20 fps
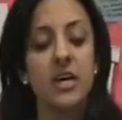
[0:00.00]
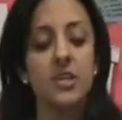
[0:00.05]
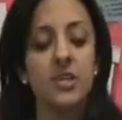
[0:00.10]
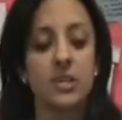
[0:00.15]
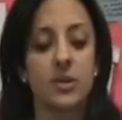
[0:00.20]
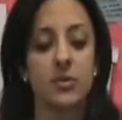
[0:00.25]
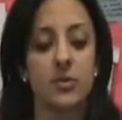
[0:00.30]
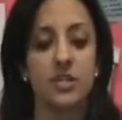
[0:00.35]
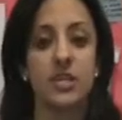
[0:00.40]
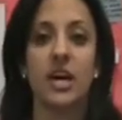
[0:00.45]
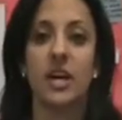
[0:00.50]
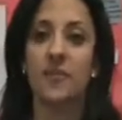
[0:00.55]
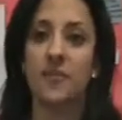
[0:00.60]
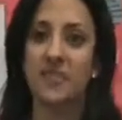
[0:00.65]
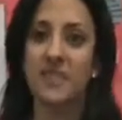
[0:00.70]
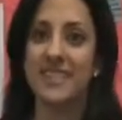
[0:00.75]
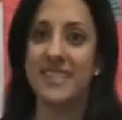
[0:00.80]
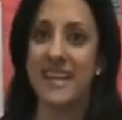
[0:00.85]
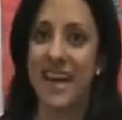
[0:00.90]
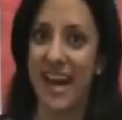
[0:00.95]
So we'll talk about
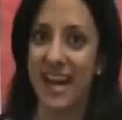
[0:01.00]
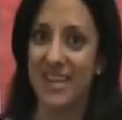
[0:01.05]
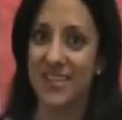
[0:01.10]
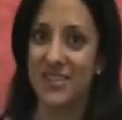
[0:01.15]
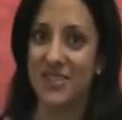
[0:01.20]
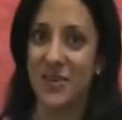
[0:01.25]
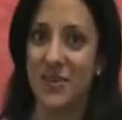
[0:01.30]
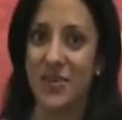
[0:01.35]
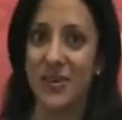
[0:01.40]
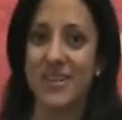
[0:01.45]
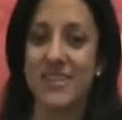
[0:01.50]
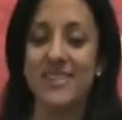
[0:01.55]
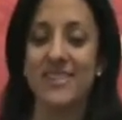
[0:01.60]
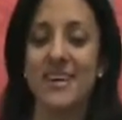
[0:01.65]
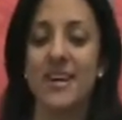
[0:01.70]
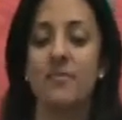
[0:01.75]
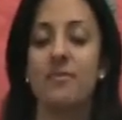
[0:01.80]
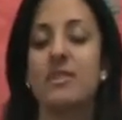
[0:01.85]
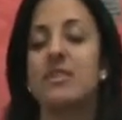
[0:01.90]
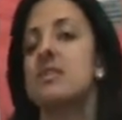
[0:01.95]
the tax scores
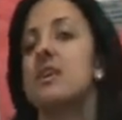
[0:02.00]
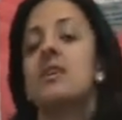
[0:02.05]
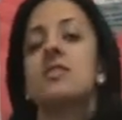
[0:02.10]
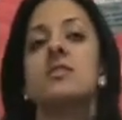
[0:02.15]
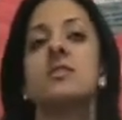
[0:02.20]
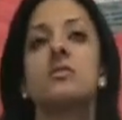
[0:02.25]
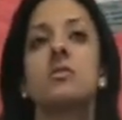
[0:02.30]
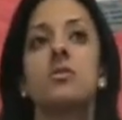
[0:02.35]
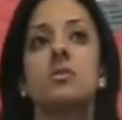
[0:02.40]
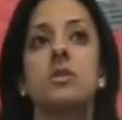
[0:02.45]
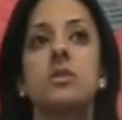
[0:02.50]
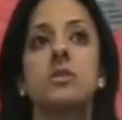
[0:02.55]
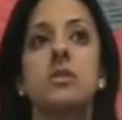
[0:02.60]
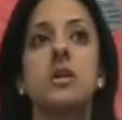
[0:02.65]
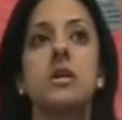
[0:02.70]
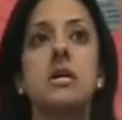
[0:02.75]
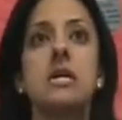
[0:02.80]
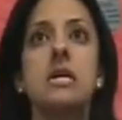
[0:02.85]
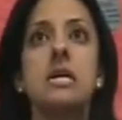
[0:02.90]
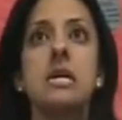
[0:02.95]
and the state scores.
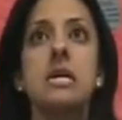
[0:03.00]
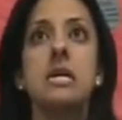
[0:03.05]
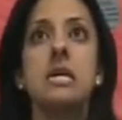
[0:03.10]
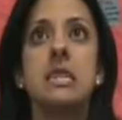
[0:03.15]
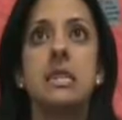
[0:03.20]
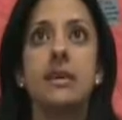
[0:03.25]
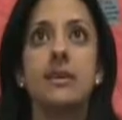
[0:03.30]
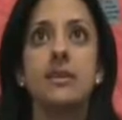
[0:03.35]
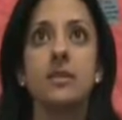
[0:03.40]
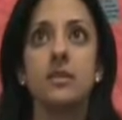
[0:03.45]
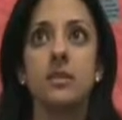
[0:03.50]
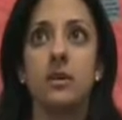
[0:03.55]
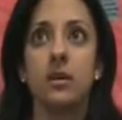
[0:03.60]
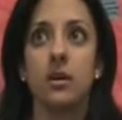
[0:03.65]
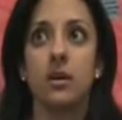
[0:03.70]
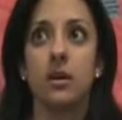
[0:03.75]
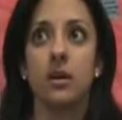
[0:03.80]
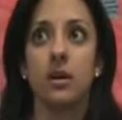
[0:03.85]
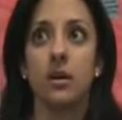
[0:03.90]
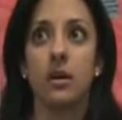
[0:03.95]
This
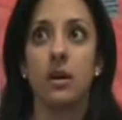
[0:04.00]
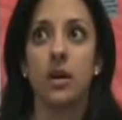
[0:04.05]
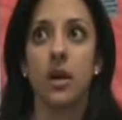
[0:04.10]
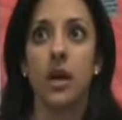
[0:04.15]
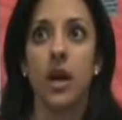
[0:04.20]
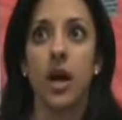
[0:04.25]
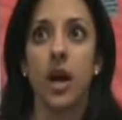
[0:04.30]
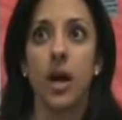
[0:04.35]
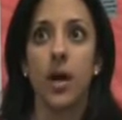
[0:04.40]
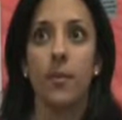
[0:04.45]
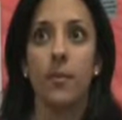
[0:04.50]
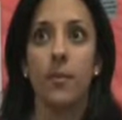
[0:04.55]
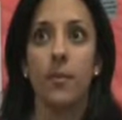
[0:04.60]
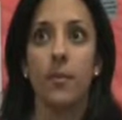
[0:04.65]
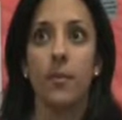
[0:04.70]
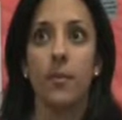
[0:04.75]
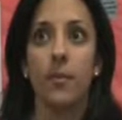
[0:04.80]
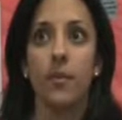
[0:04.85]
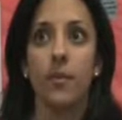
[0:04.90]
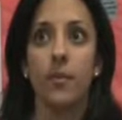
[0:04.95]
year,
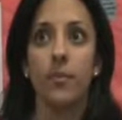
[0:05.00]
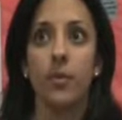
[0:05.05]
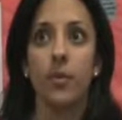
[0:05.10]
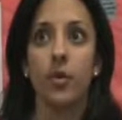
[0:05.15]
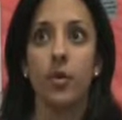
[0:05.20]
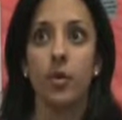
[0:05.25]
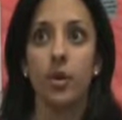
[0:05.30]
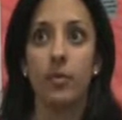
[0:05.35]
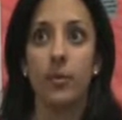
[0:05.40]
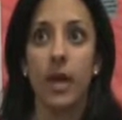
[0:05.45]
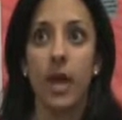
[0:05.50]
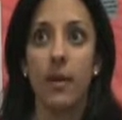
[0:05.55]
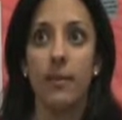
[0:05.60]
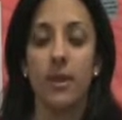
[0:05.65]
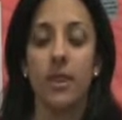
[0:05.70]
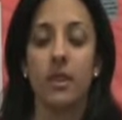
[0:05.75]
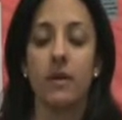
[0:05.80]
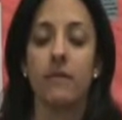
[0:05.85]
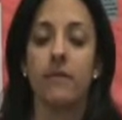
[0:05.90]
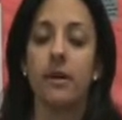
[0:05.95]
the group came
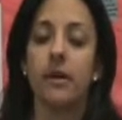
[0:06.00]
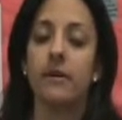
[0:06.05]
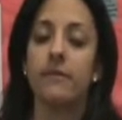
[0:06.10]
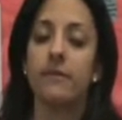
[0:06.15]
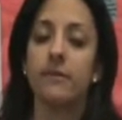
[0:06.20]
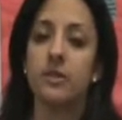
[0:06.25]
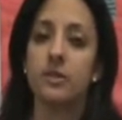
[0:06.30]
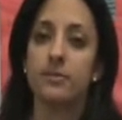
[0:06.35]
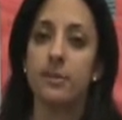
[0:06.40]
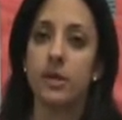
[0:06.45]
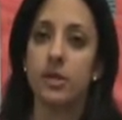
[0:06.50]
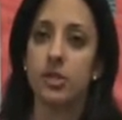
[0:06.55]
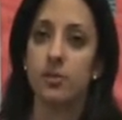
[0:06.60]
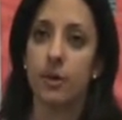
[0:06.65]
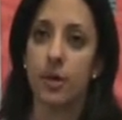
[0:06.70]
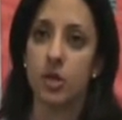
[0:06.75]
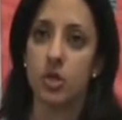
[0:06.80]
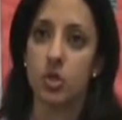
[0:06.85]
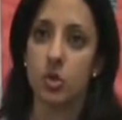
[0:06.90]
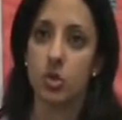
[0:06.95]
in, their very first
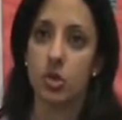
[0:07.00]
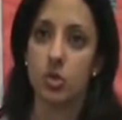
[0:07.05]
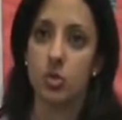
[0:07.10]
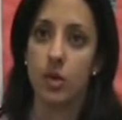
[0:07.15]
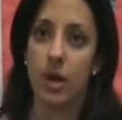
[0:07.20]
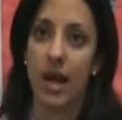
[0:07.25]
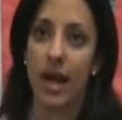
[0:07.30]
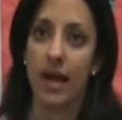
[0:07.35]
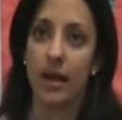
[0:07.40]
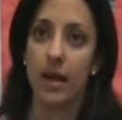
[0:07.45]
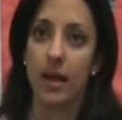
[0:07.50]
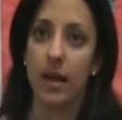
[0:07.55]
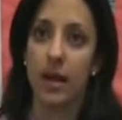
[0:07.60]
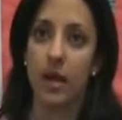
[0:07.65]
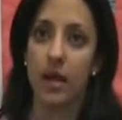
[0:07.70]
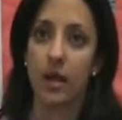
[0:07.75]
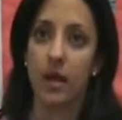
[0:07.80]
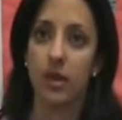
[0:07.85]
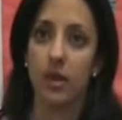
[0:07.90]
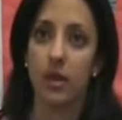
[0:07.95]
benchmark scores were at
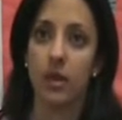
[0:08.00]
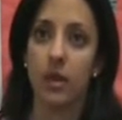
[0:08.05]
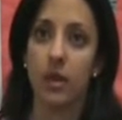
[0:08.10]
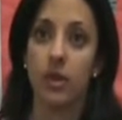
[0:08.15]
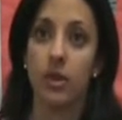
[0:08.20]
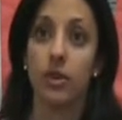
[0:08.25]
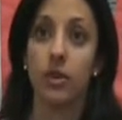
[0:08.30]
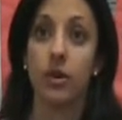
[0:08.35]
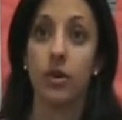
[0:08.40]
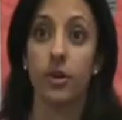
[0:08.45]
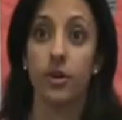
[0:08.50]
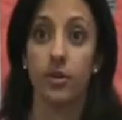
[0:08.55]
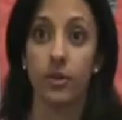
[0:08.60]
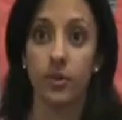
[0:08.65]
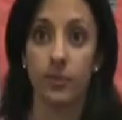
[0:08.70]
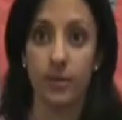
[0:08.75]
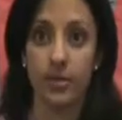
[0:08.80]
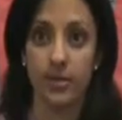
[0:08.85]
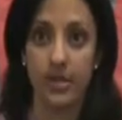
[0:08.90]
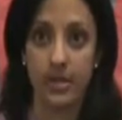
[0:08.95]
a 33
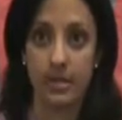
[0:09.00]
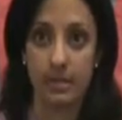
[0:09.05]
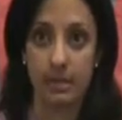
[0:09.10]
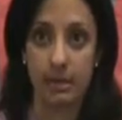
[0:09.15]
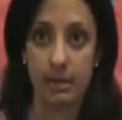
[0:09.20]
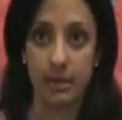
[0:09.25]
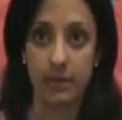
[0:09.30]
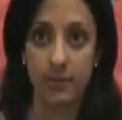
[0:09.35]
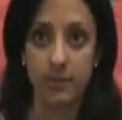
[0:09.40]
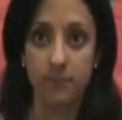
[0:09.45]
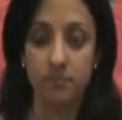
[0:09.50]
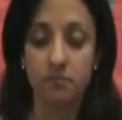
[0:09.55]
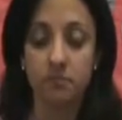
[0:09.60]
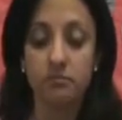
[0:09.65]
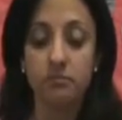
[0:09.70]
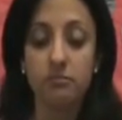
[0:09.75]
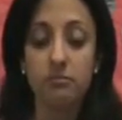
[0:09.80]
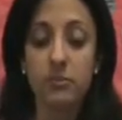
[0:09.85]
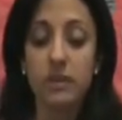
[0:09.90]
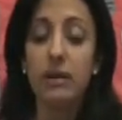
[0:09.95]
percentile,
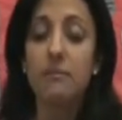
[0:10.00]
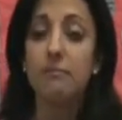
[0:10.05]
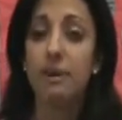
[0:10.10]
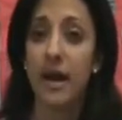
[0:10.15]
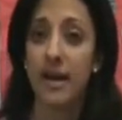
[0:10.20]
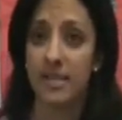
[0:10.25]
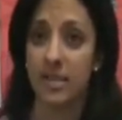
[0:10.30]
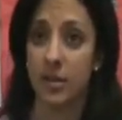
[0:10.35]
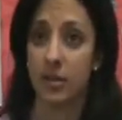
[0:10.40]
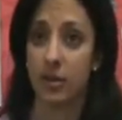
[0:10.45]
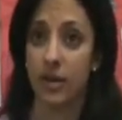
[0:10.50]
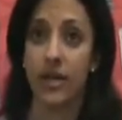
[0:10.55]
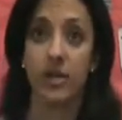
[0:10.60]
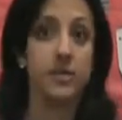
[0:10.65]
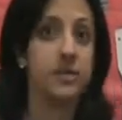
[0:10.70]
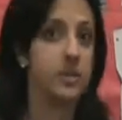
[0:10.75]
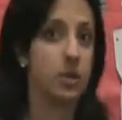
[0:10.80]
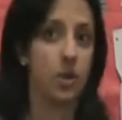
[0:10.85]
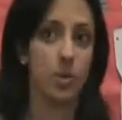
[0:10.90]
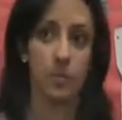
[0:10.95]
passing rate
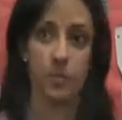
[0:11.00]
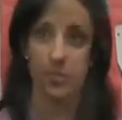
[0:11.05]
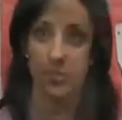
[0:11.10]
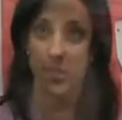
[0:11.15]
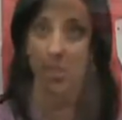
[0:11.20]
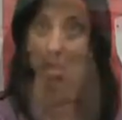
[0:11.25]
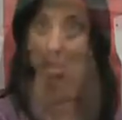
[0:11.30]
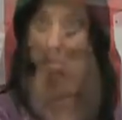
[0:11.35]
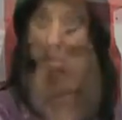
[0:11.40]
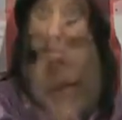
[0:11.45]
0%.